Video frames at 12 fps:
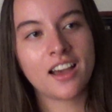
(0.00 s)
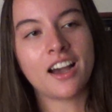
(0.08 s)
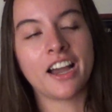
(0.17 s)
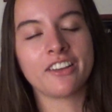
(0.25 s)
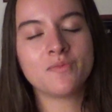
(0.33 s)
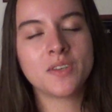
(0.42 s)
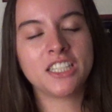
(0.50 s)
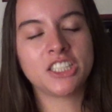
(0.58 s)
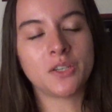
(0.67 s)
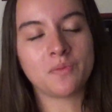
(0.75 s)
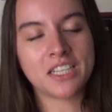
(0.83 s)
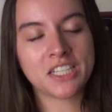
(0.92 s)
I've been a
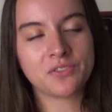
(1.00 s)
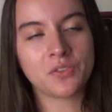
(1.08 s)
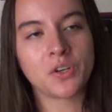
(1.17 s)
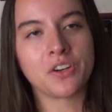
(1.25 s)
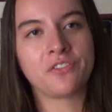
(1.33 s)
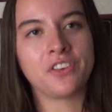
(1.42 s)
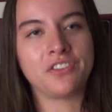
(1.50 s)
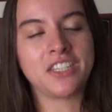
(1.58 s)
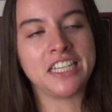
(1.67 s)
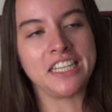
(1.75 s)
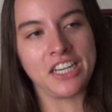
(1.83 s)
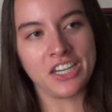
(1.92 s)
gymnast for
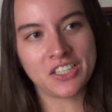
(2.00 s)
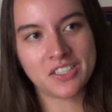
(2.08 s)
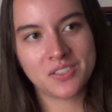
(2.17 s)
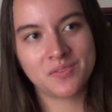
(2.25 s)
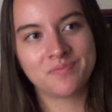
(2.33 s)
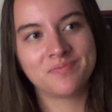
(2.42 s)
15 years.